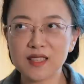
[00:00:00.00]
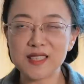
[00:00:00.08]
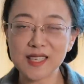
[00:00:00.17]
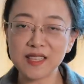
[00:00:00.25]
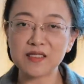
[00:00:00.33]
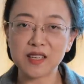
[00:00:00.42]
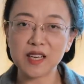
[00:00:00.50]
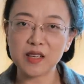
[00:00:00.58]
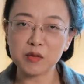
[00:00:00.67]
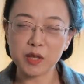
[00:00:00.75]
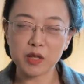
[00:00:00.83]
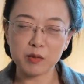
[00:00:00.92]
The second thing
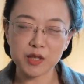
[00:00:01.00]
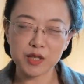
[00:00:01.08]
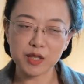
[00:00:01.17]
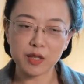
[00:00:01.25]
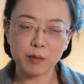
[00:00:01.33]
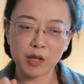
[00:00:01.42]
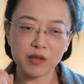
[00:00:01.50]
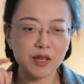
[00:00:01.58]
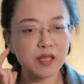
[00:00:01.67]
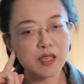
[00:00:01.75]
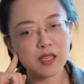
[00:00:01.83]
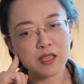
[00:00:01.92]
I really appreciate about
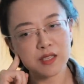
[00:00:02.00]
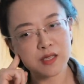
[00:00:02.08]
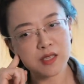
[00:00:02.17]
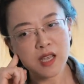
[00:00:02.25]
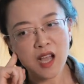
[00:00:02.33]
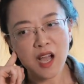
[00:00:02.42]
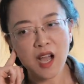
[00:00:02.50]
it is